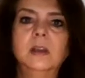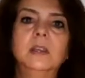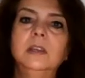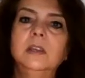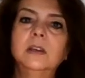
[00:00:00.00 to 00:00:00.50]

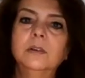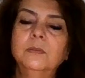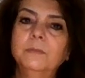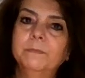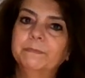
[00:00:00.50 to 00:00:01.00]
You
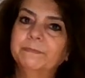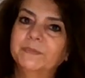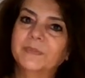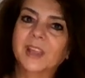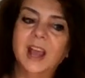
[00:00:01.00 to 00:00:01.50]
know,
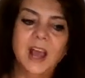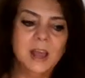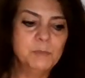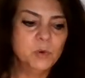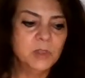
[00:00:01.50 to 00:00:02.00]

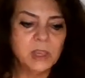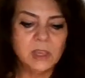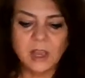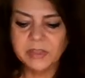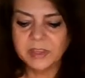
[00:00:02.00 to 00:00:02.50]

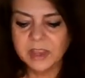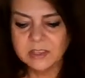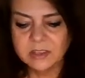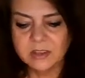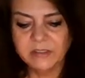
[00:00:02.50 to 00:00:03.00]
I think I
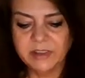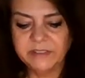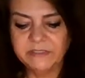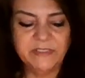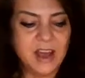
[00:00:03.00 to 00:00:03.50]
still have like
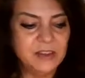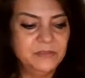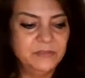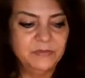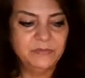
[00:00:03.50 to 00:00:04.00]
5
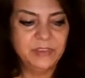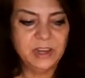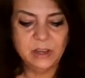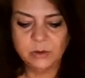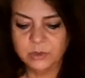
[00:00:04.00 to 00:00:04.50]

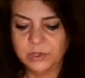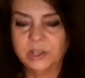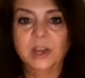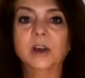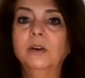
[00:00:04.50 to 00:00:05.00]
videos to
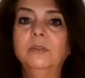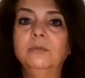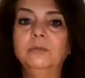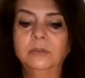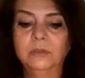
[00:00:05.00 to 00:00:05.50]
go.
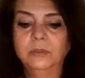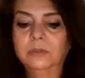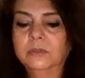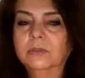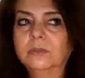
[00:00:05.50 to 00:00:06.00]

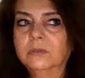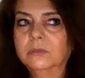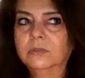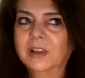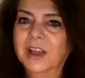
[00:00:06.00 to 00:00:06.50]

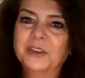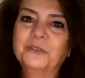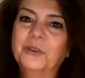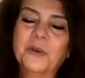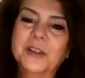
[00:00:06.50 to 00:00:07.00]
I don't
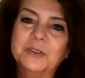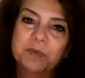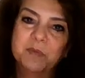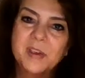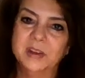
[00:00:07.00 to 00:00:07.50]
know. I do
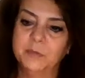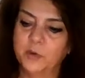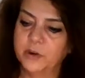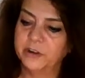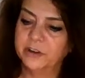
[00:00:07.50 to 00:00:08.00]
them in random
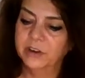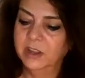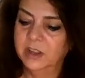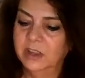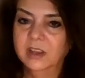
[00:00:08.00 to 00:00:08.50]
order.
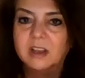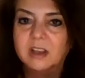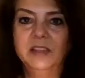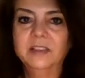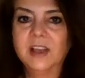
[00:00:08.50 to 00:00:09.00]

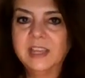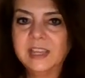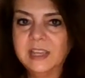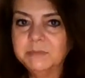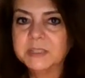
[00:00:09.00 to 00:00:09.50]
And I
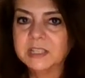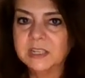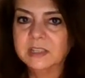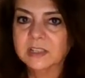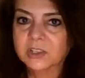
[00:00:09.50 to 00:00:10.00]
keep
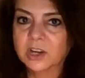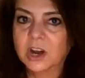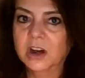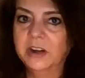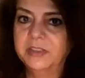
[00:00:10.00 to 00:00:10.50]
seeing this
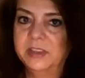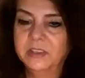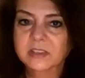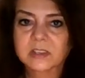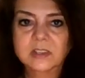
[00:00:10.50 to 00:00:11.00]
card. I think
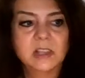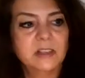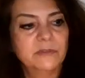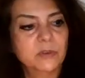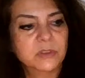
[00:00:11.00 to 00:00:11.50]
this is like the
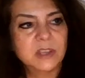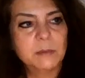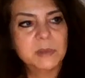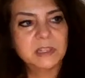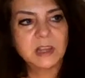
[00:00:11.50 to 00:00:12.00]
4th
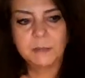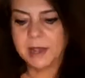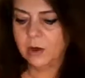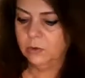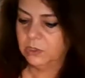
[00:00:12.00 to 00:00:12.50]
time it's come
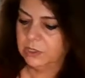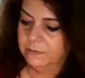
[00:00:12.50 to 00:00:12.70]
out.